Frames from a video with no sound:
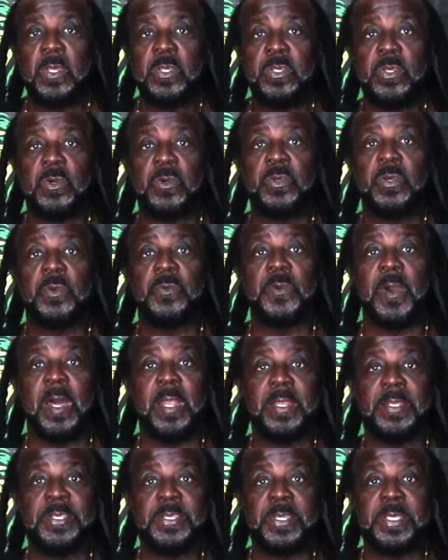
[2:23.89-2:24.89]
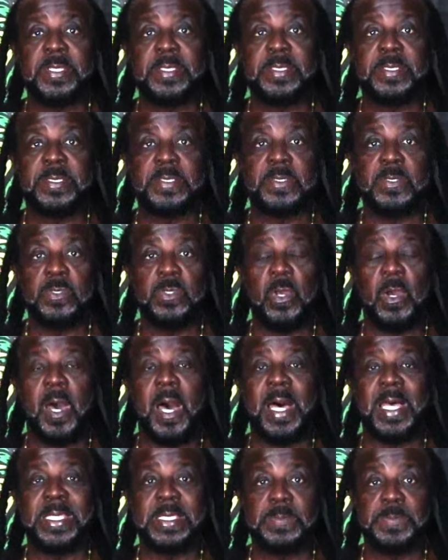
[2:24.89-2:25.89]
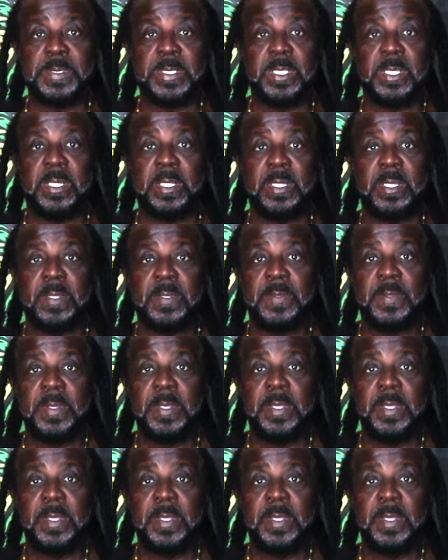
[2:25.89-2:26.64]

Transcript: your urologist, your hospital,